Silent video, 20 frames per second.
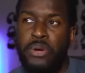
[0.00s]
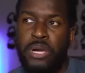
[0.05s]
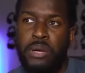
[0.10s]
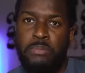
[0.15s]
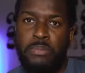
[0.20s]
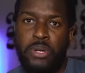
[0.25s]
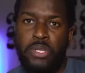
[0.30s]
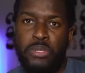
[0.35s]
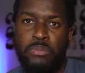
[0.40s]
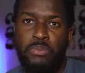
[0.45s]

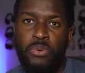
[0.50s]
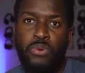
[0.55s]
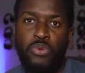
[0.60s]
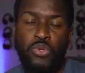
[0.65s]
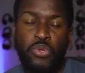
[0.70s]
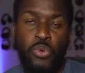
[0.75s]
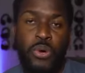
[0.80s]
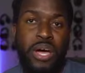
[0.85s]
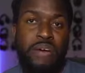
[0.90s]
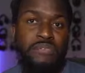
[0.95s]
AirPods Pro
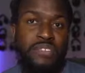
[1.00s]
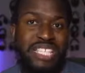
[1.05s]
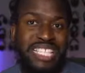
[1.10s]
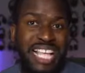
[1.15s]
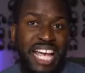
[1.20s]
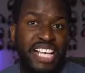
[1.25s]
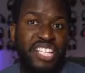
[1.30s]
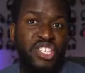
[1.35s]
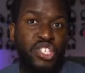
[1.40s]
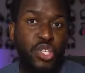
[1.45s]
do have a
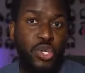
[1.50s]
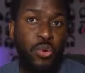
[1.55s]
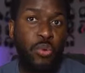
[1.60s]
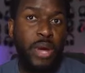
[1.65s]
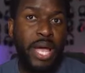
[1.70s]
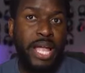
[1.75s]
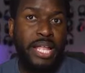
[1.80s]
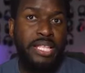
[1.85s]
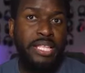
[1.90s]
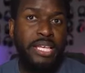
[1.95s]
nice low
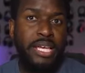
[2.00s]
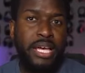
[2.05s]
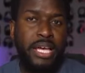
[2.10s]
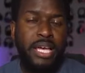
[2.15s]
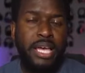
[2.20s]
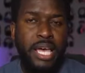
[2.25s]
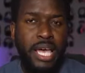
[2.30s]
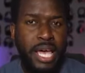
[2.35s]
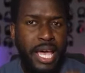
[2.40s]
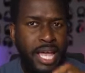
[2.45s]
end
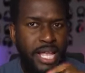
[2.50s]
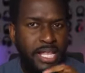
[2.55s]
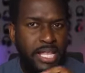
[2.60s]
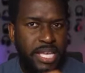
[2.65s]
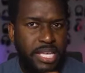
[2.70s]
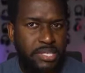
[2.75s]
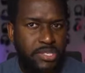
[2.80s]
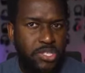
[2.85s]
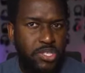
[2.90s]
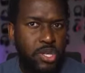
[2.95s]
and
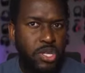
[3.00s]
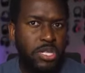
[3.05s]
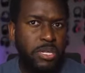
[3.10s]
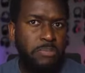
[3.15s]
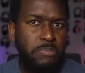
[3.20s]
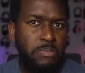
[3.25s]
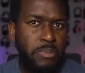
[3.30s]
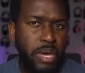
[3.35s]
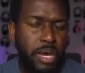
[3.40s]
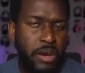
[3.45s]
a
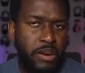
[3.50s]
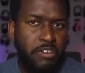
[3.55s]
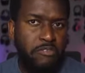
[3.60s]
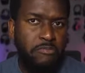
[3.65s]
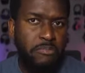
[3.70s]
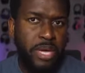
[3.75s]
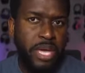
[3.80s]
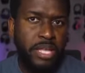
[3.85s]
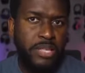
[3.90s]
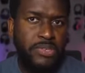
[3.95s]
solid pair
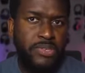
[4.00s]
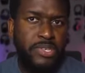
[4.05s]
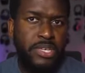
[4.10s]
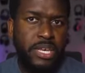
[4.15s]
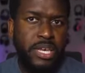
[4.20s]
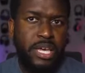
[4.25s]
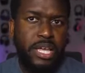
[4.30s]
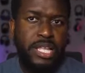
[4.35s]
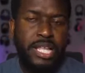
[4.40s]
of mids.